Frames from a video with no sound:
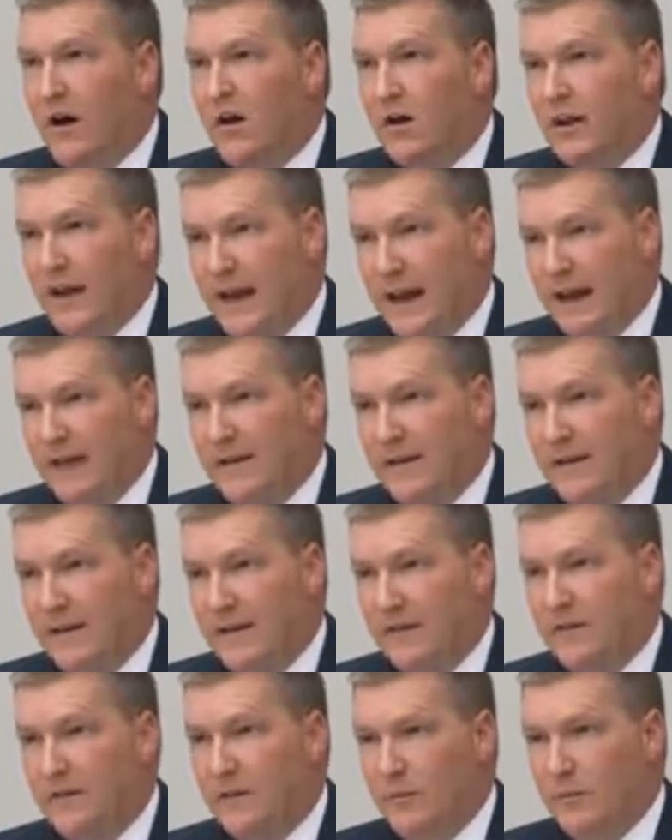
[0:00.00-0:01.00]
or can
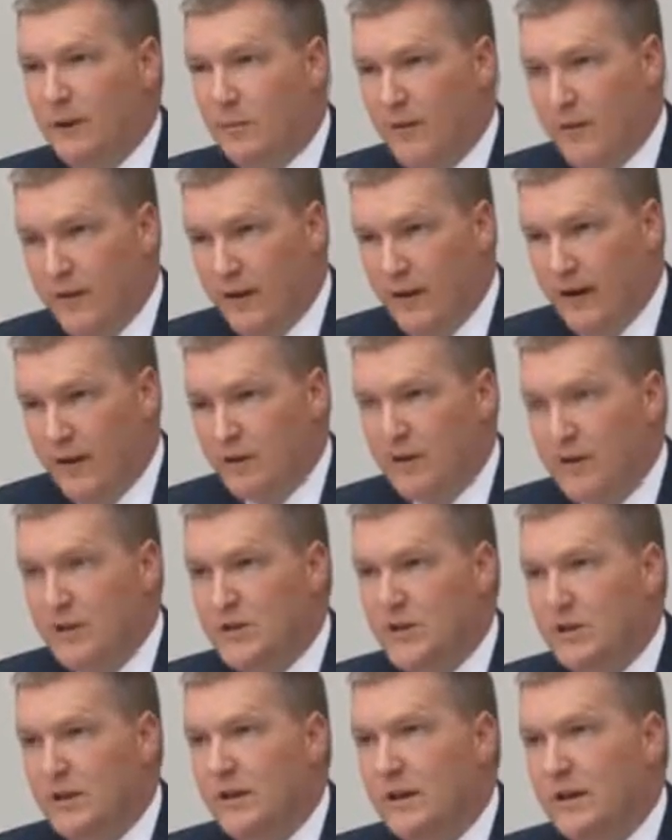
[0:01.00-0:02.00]
they submit a
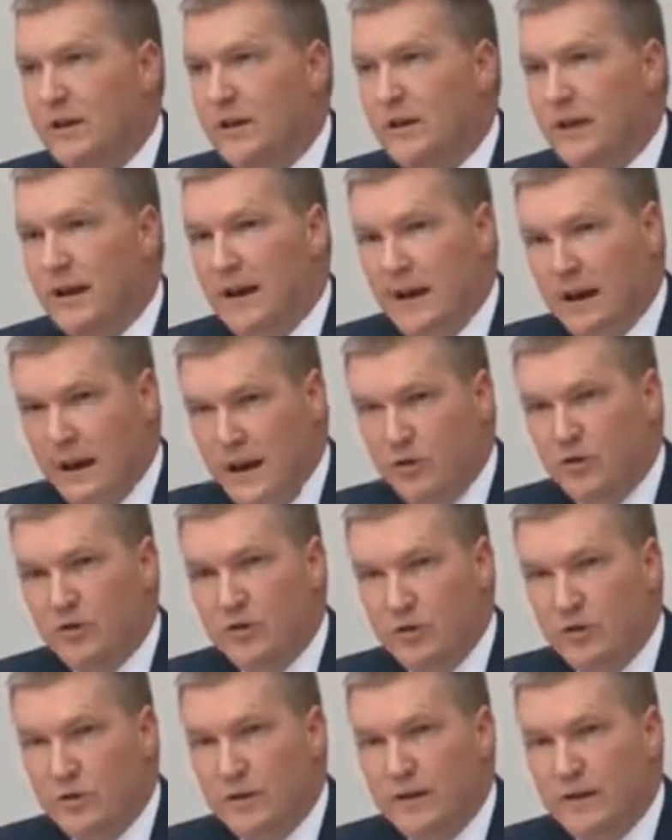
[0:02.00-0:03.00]
revaluation and
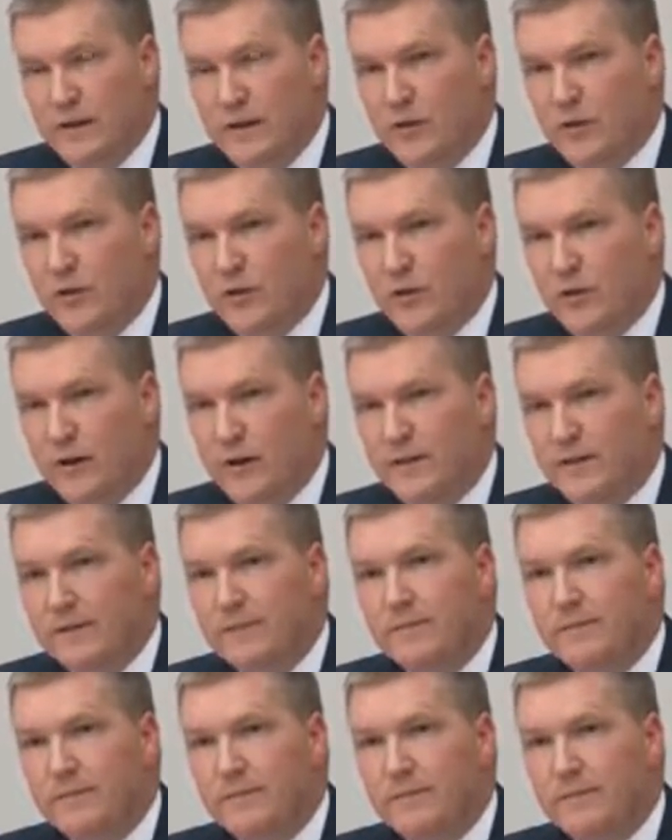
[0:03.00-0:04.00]
reduce the interest
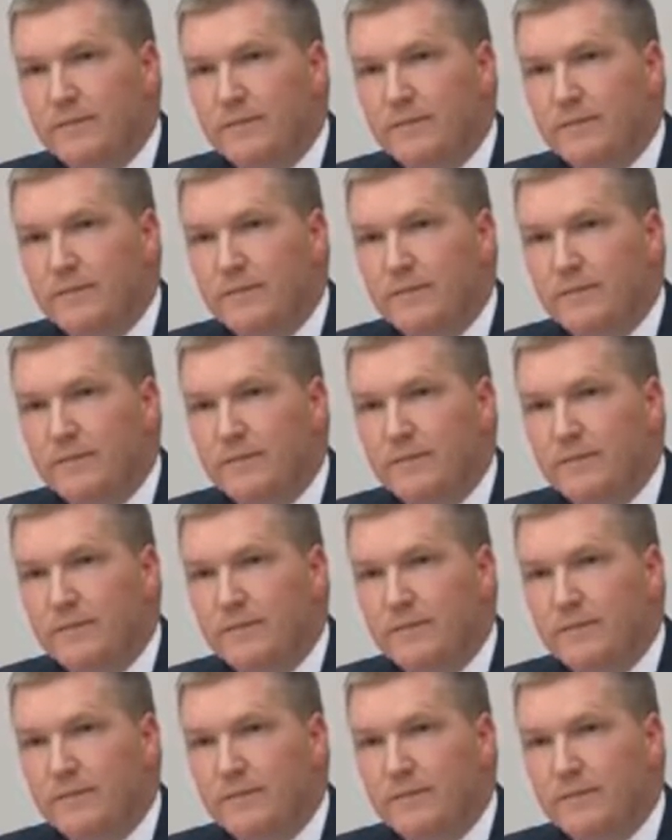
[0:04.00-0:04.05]
rate?